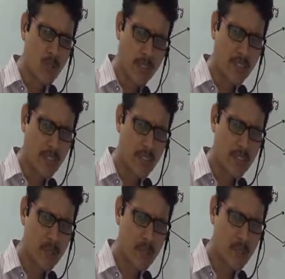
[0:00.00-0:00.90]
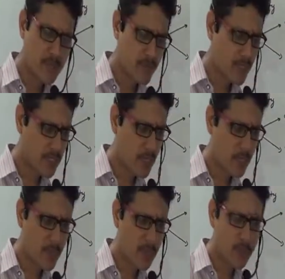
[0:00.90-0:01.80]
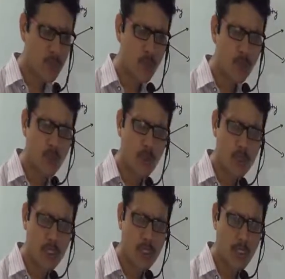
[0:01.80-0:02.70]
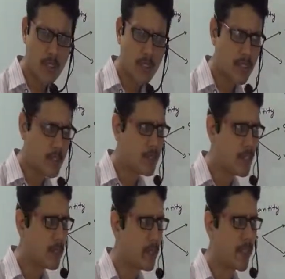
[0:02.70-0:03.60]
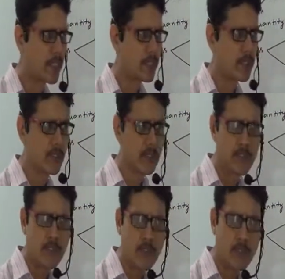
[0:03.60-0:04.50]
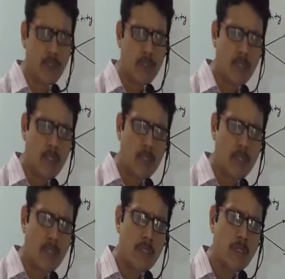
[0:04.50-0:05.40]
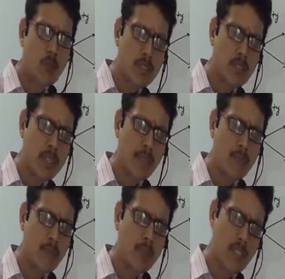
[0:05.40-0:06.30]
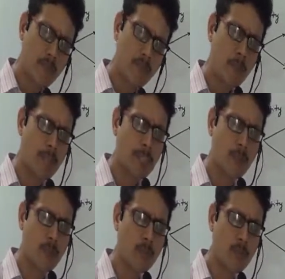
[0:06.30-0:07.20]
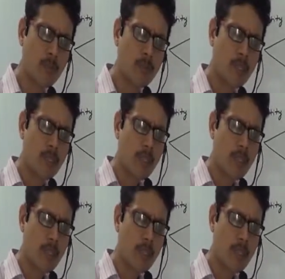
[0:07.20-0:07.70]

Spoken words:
So vector addition means, for example, if two forces are there in the same direction, then what is the net force F1 plus F2?